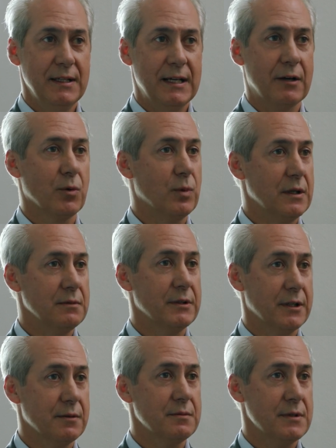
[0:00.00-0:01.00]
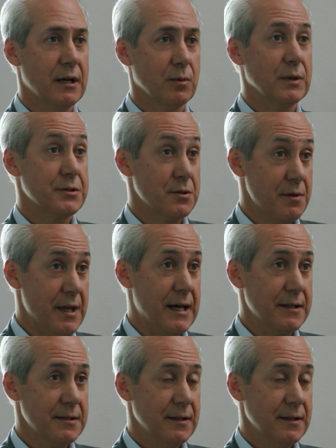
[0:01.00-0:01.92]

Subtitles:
how to well do that,